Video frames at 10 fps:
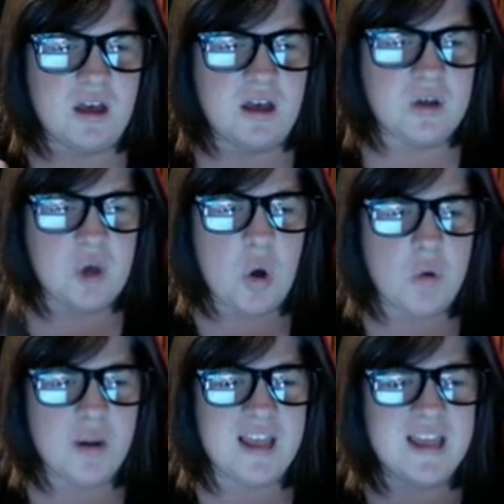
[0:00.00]

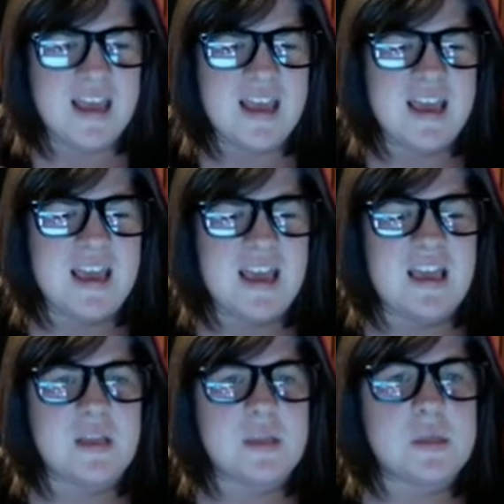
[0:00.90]
coding
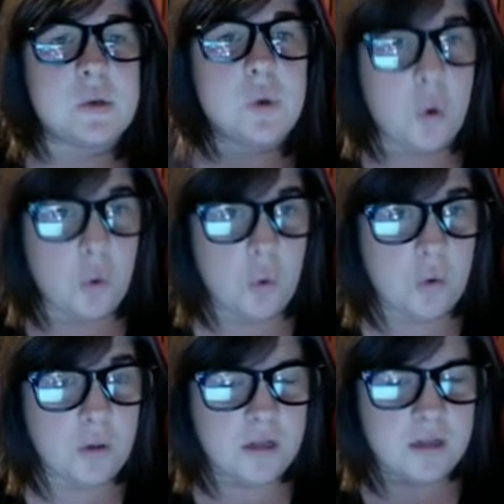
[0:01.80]
is
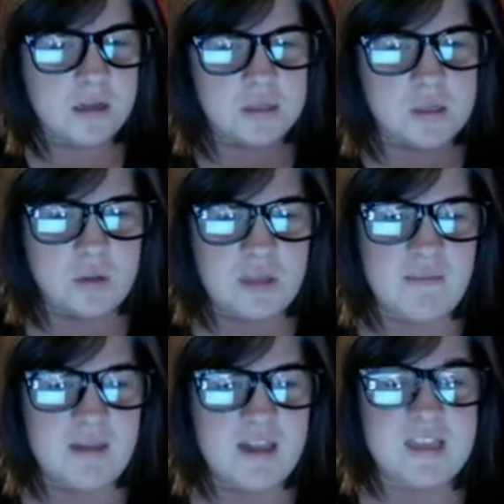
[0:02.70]
cool, so
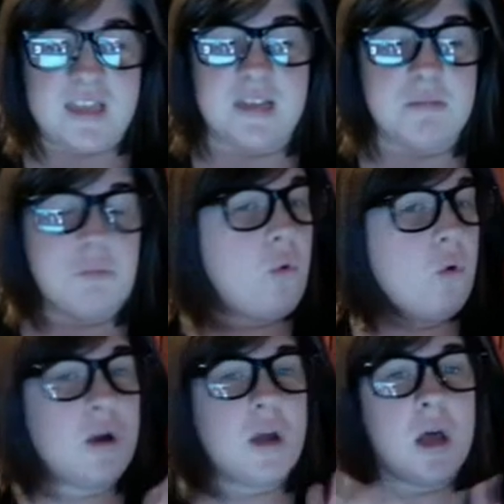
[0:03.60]
that means he's
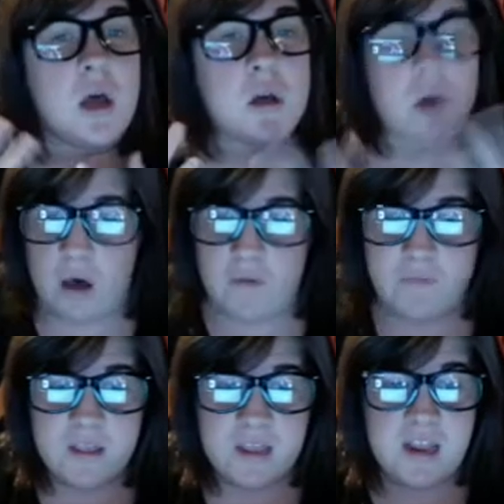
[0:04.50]
more
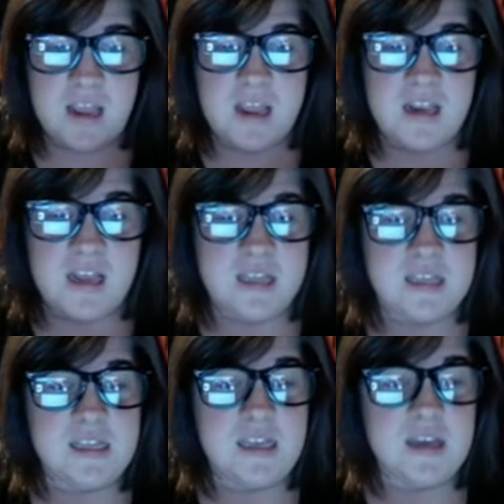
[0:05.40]
confident in his
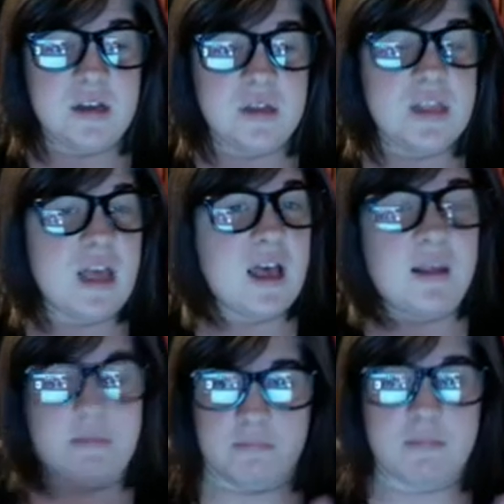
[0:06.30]
skills,
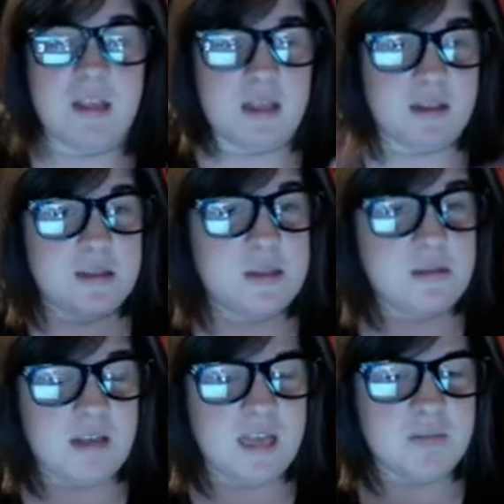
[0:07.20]
and
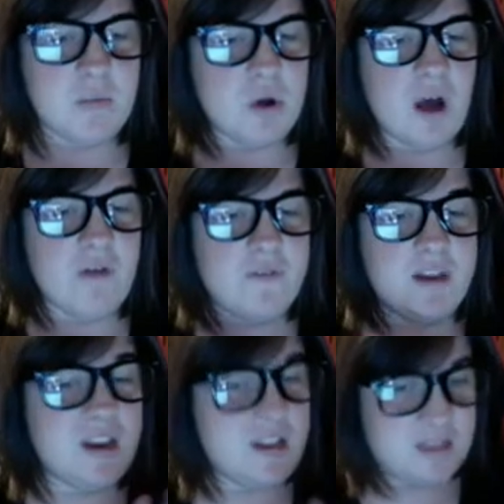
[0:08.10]
he's more
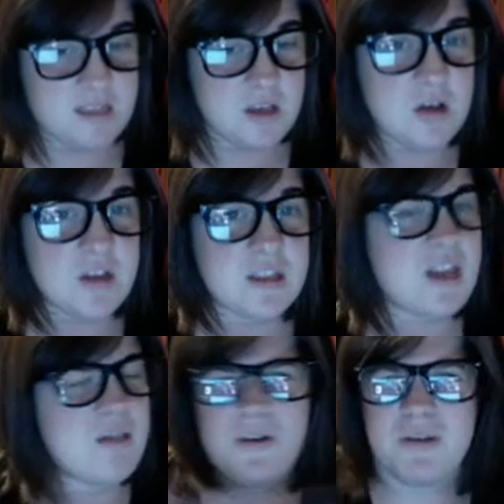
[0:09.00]
confident in his skills, and
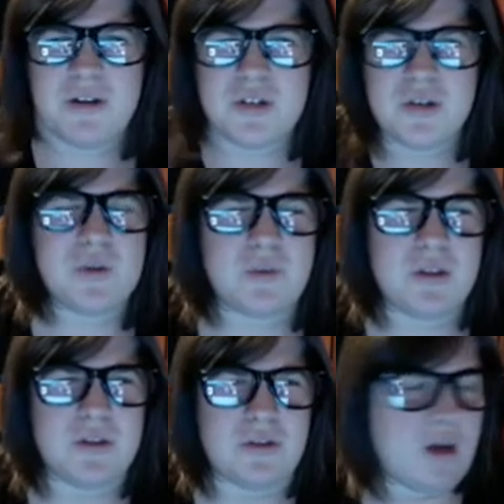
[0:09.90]
he pretty much knows what
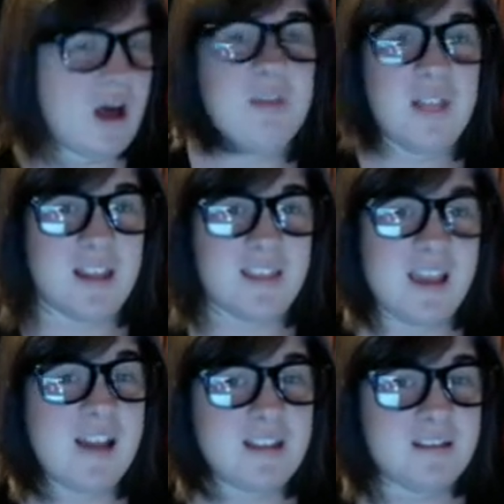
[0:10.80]
to do, unlike the
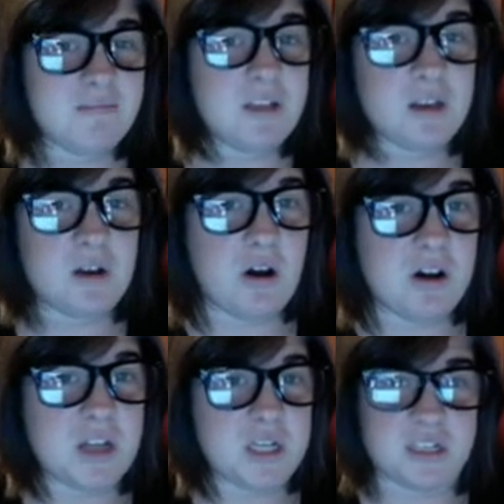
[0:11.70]
other
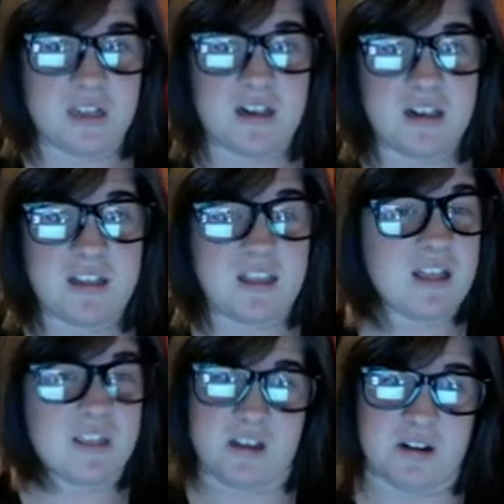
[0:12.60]
incarnations, unlike the
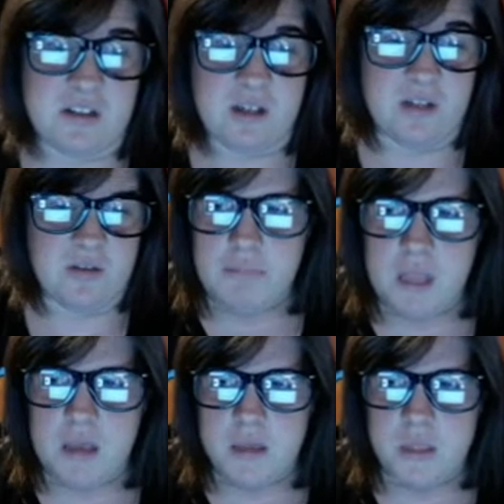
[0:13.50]
other Donatellos.
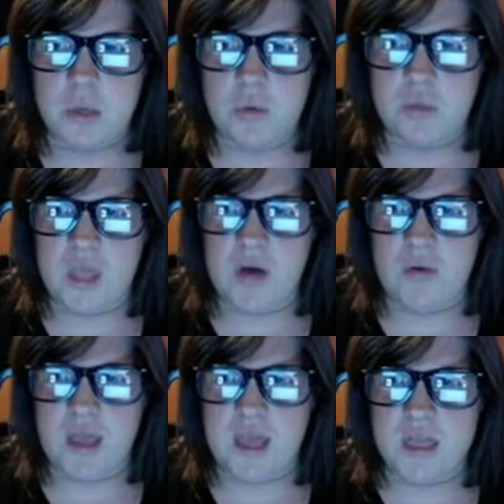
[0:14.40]
So Leo
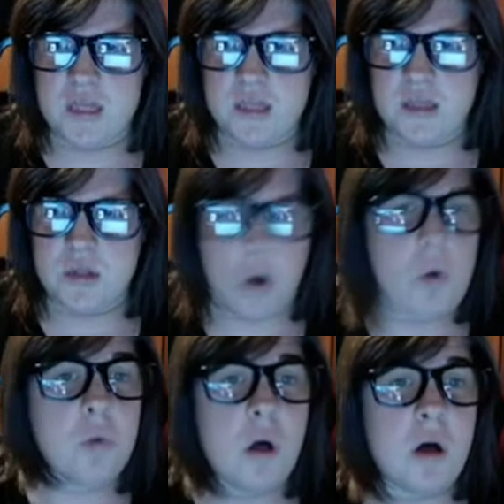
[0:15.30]
is no
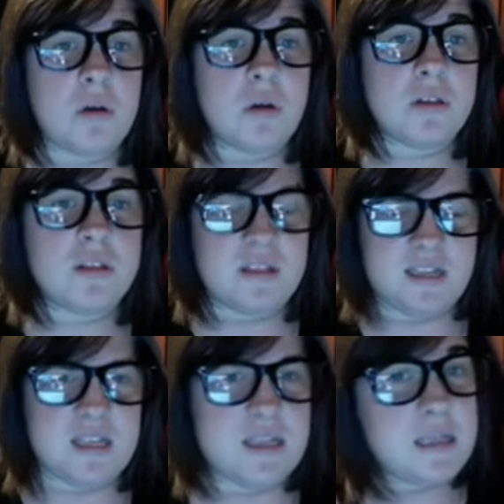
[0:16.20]
longer,
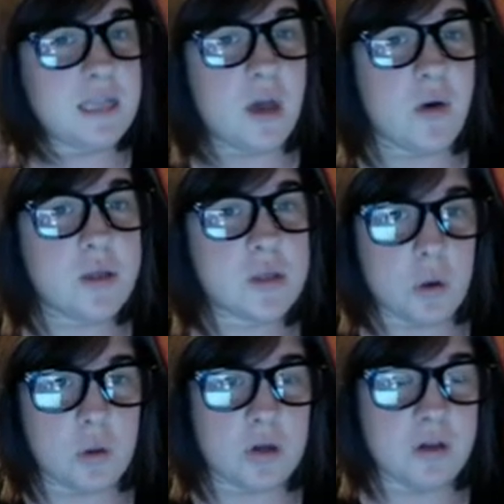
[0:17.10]
since Leo is
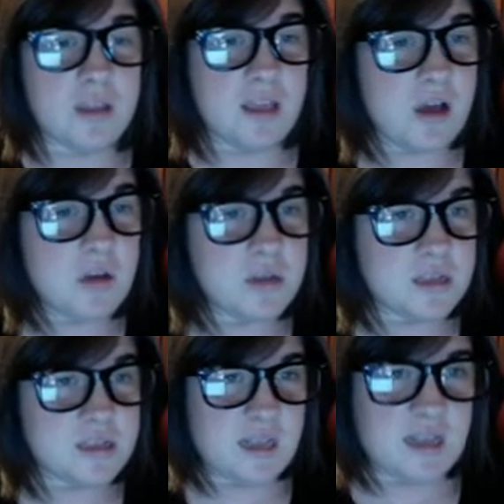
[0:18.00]
no longer the
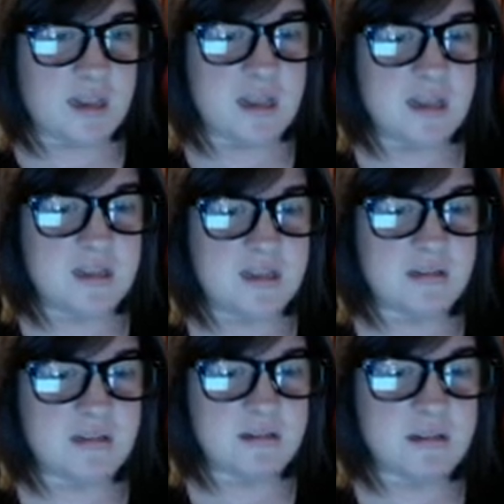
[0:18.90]
eldest, and he's,
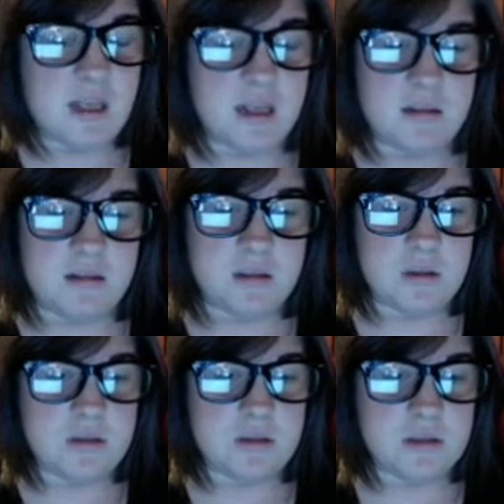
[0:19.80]

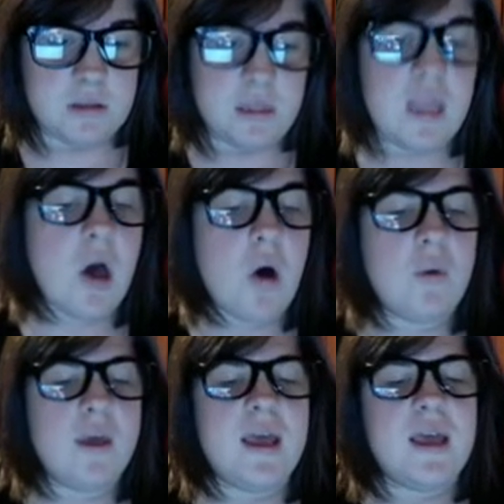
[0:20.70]
since Leo
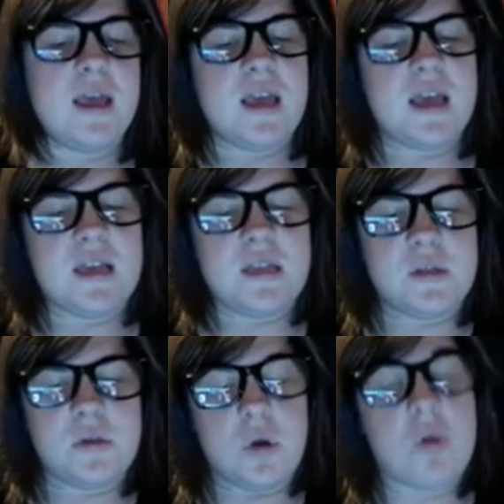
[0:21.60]
is
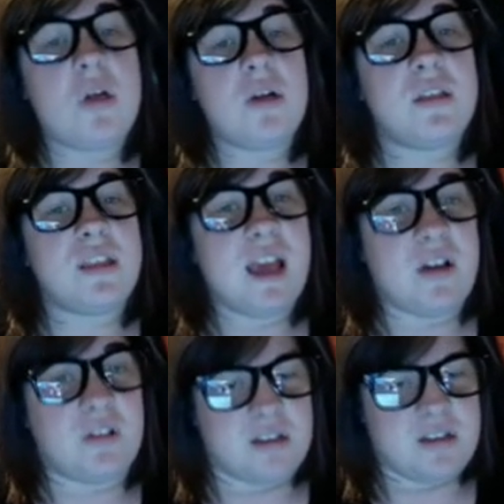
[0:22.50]
no longer the
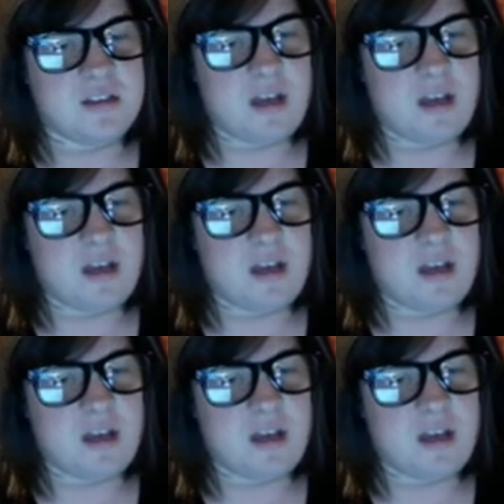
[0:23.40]
eldest.